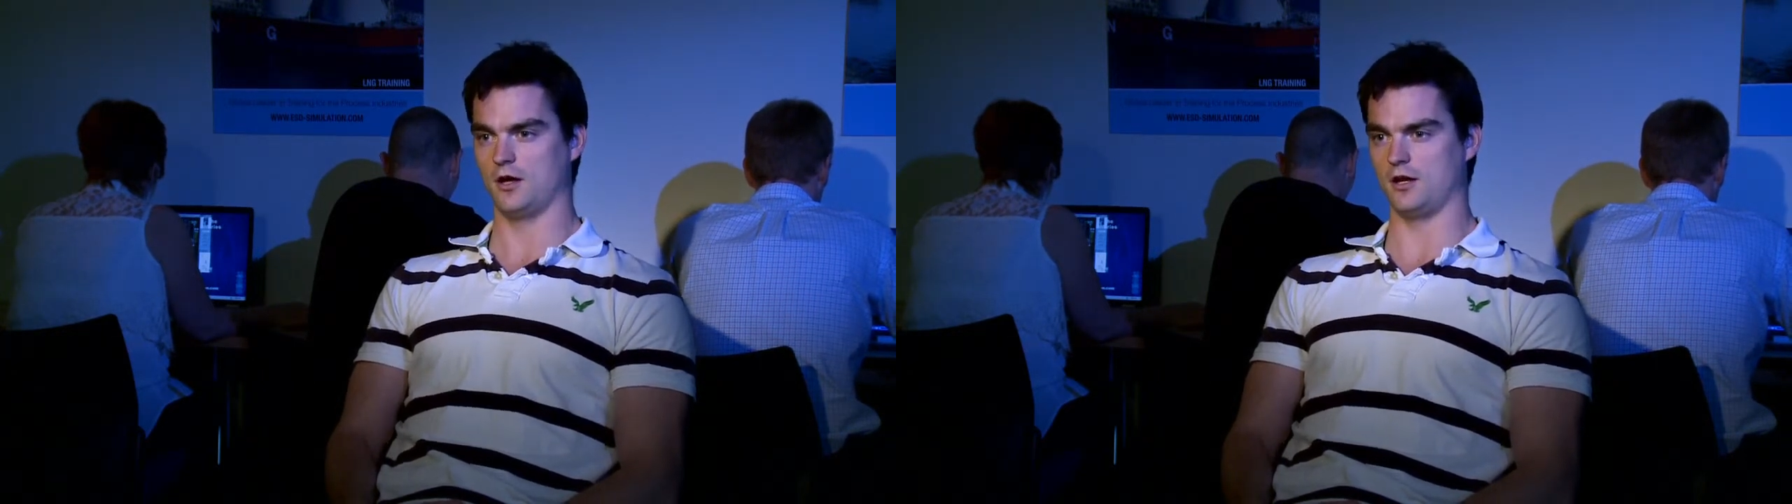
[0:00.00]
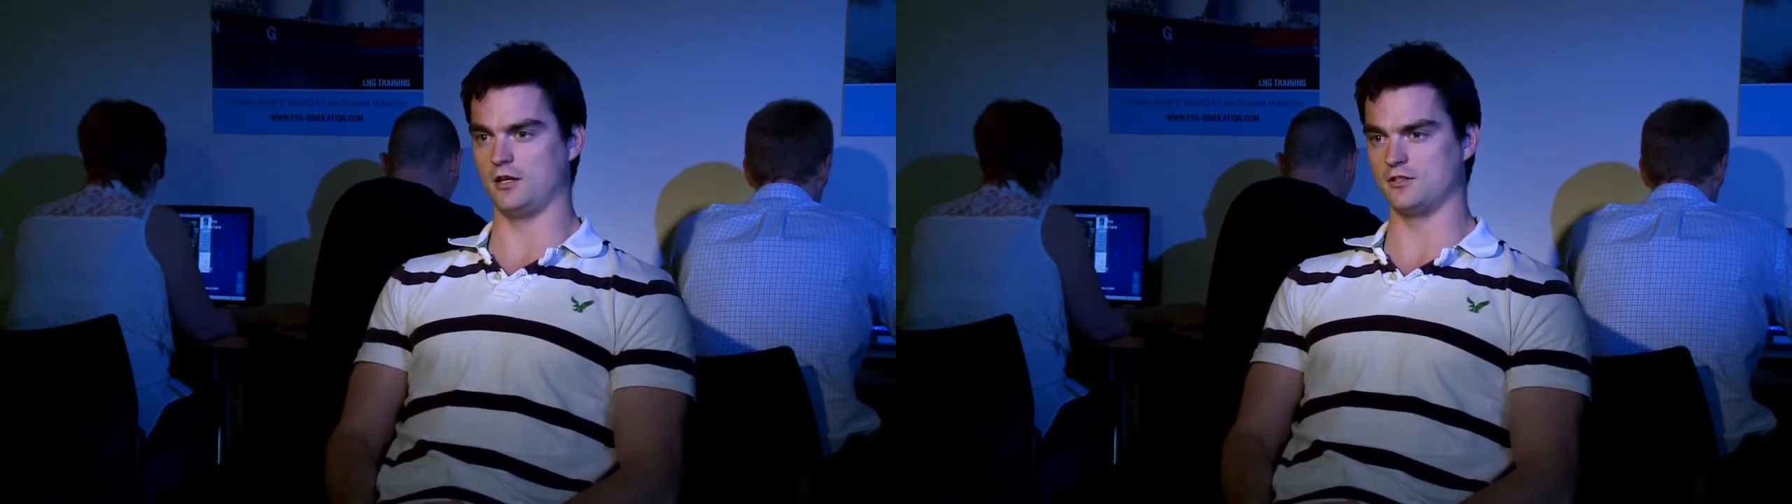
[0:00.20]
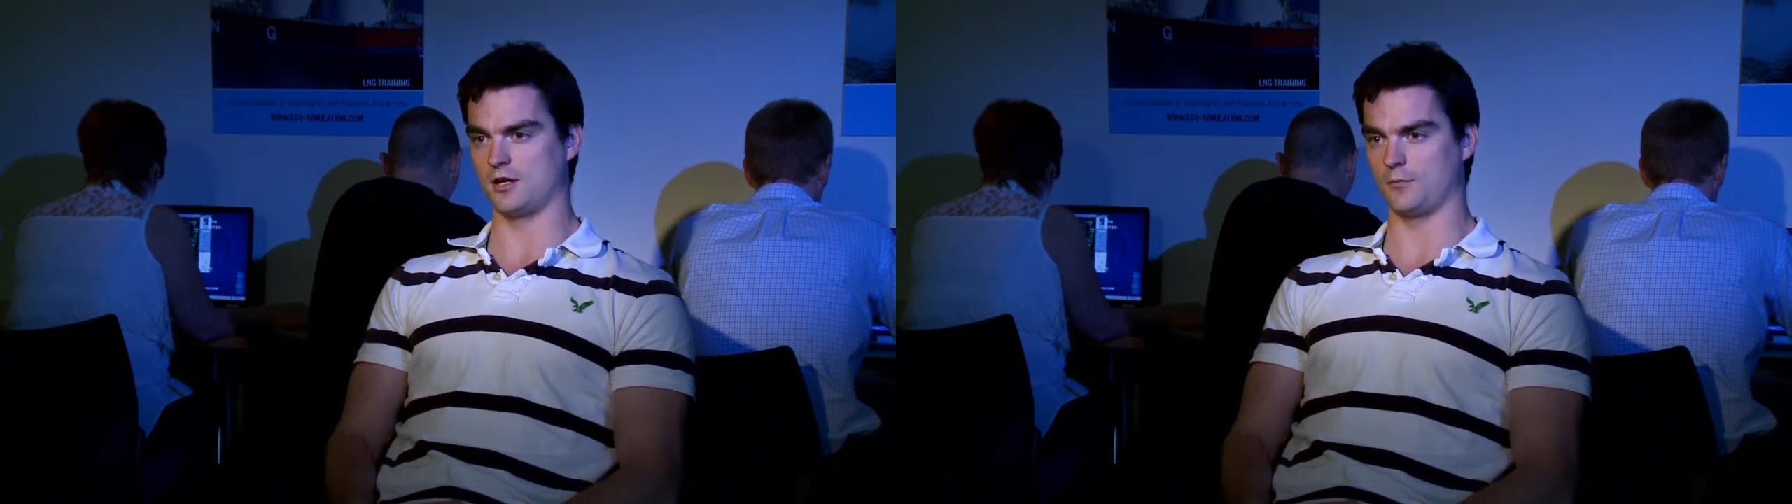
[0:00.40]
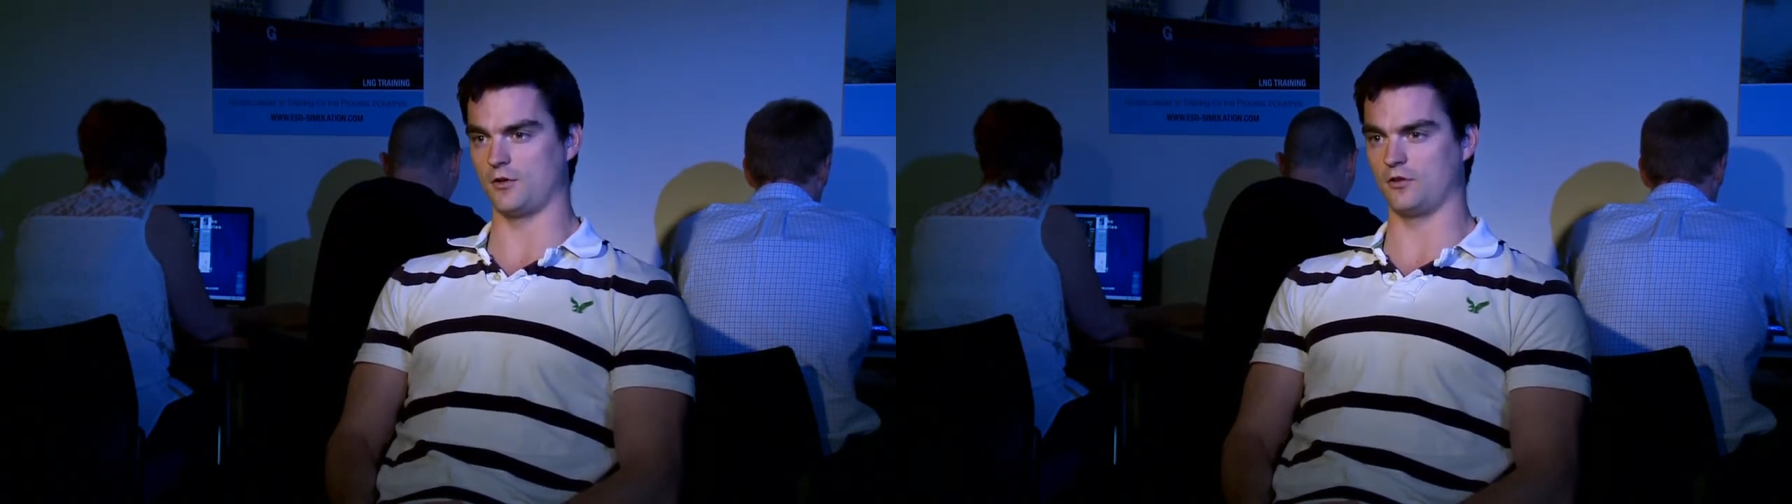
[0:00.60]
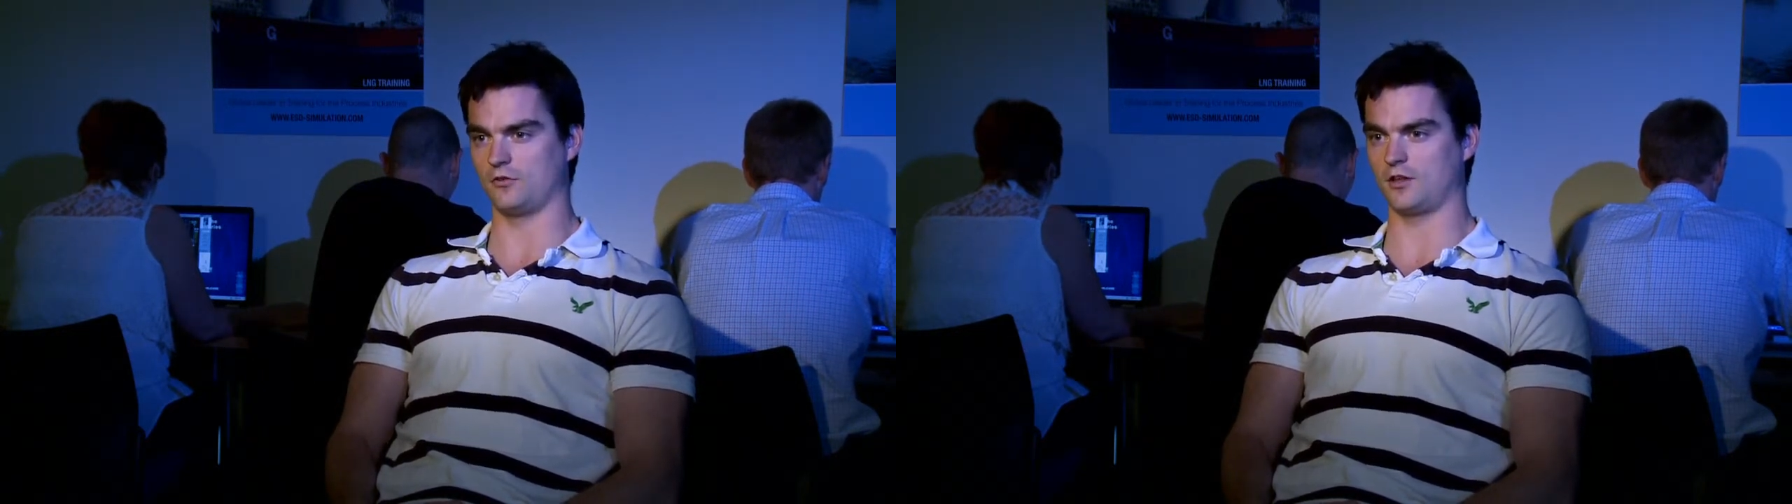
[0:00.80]
a, an
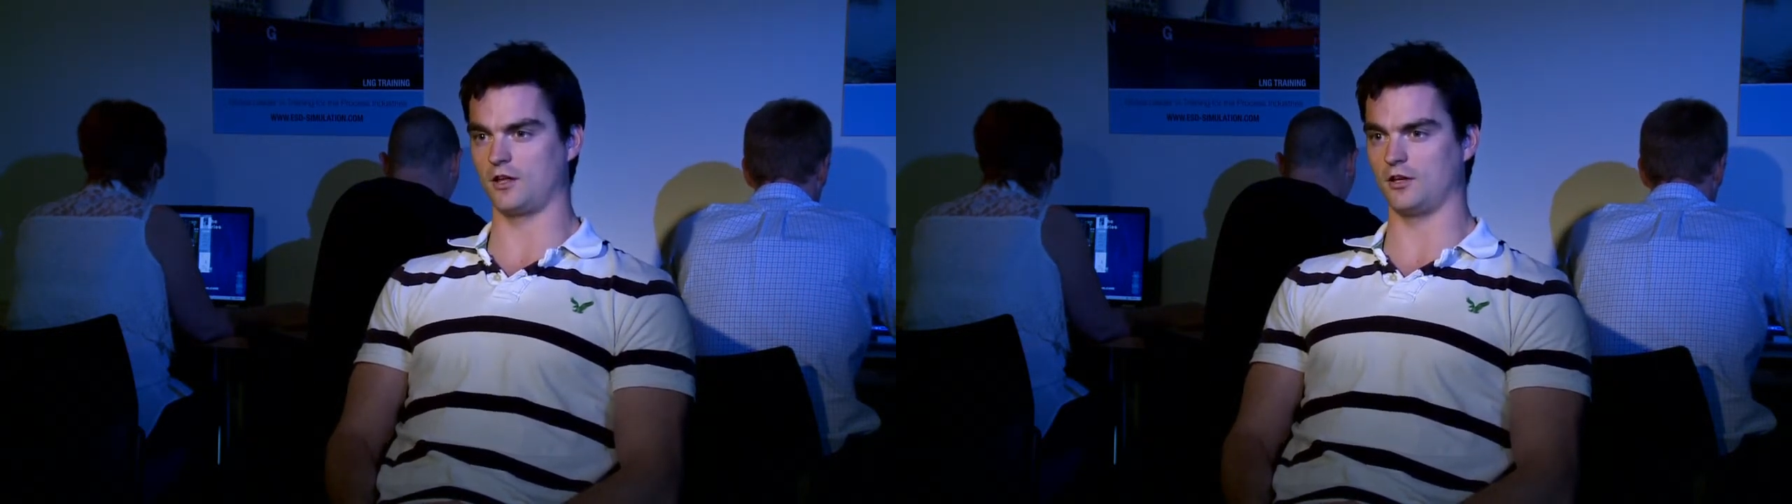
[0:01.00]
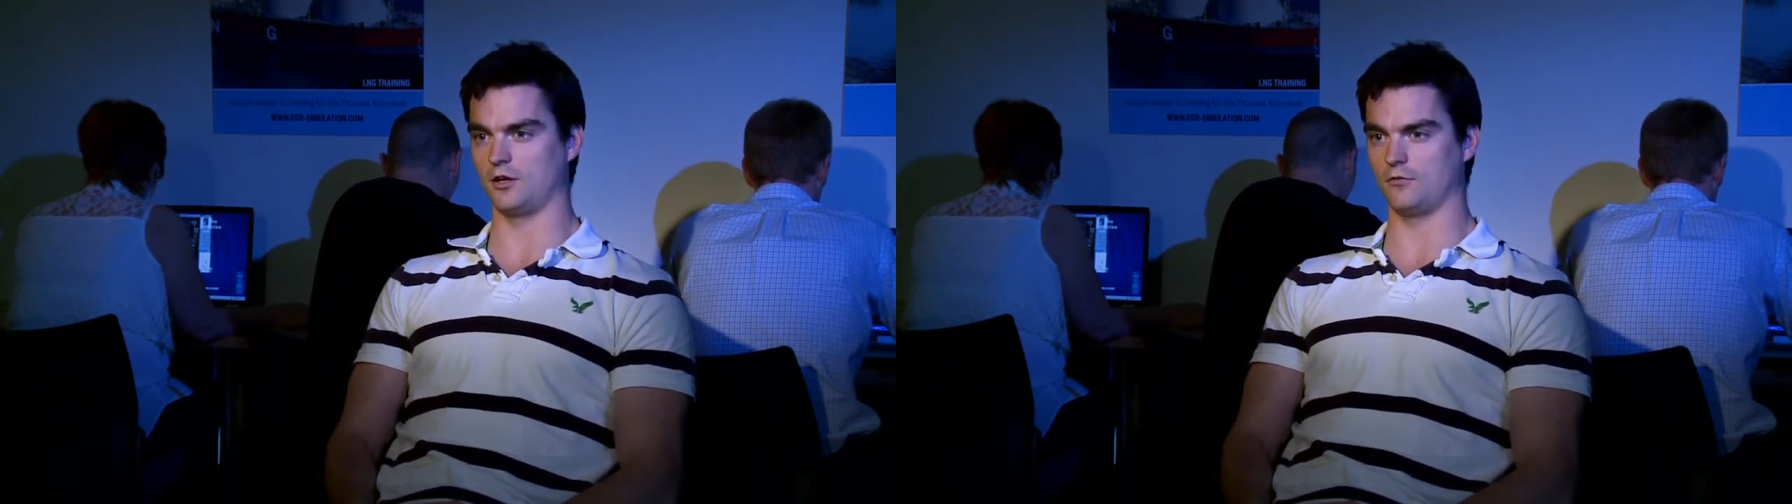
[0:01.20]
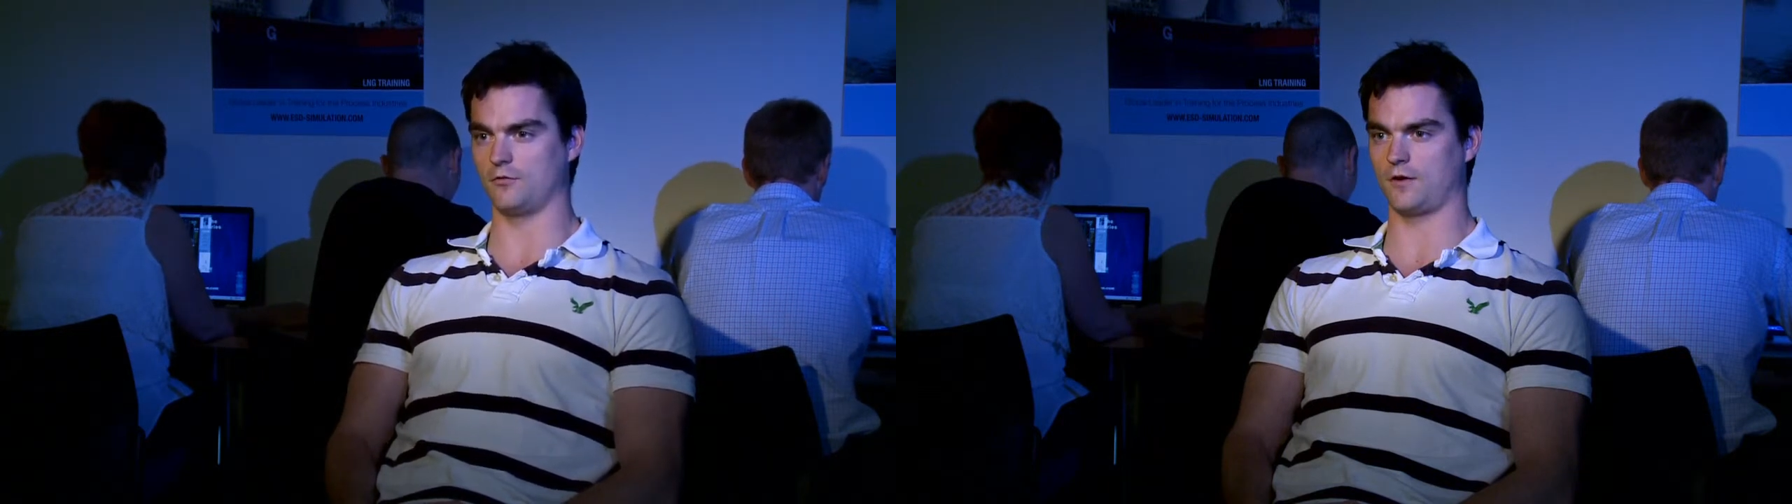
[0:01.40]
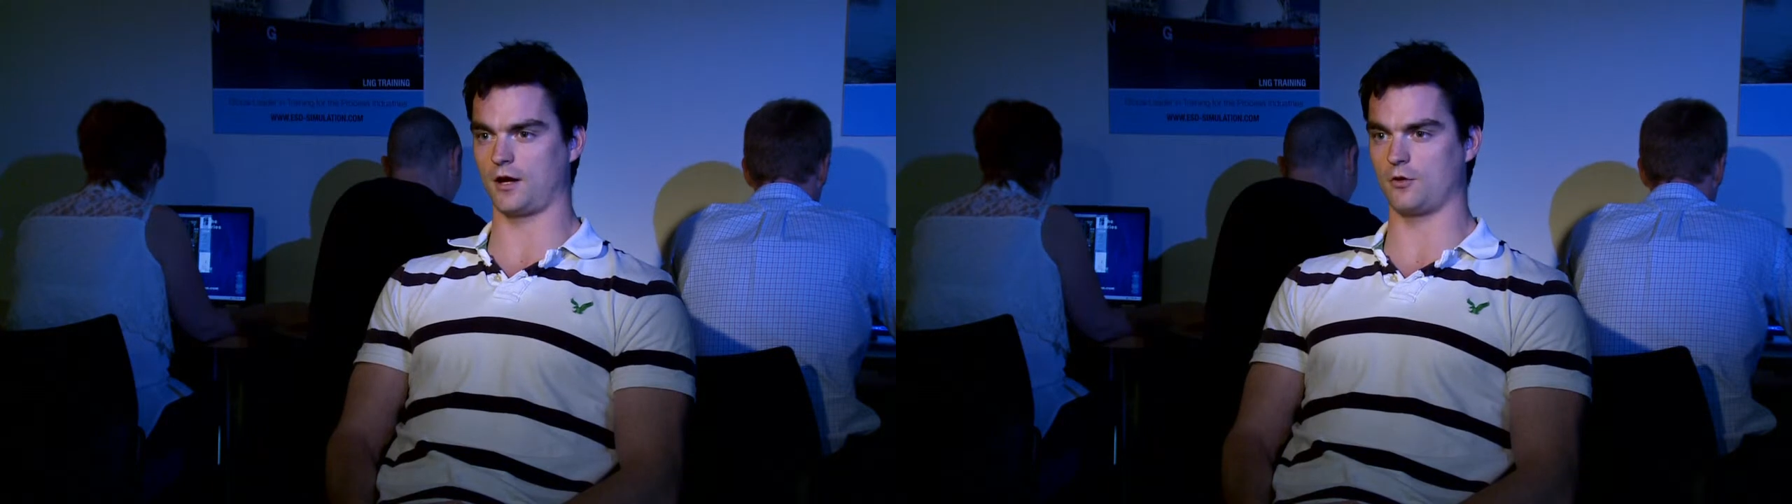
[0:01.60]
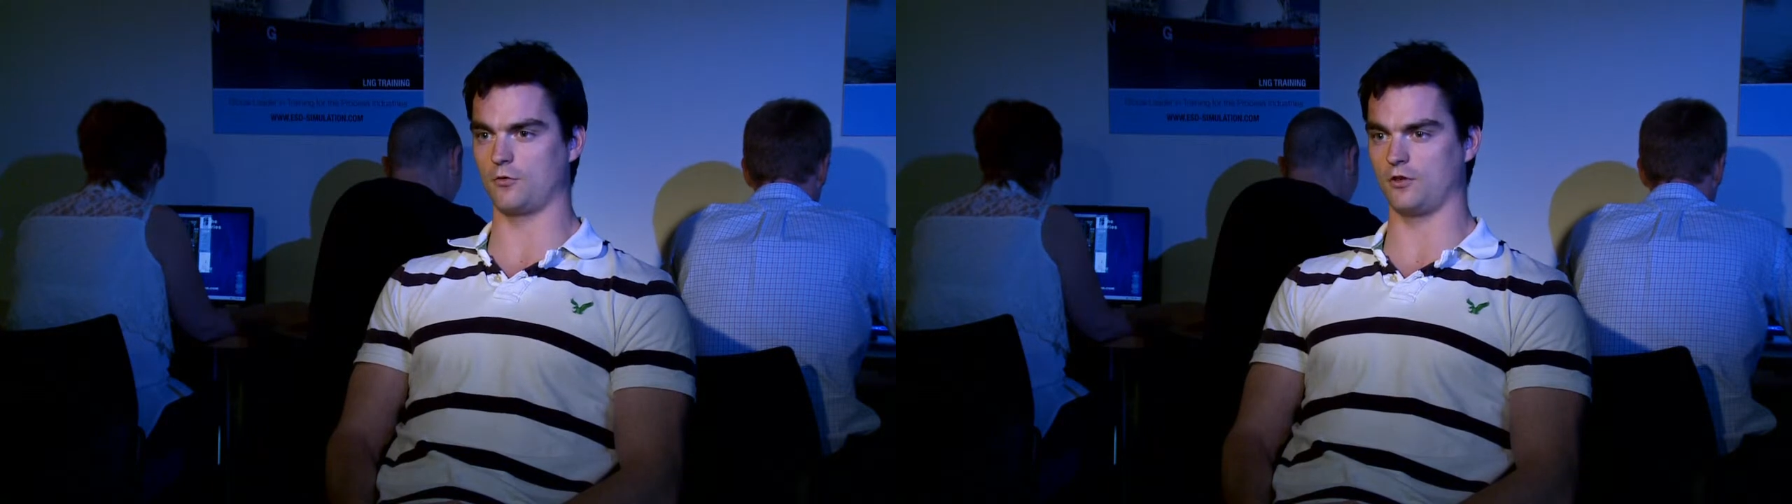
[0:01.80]
in-depth understanding of how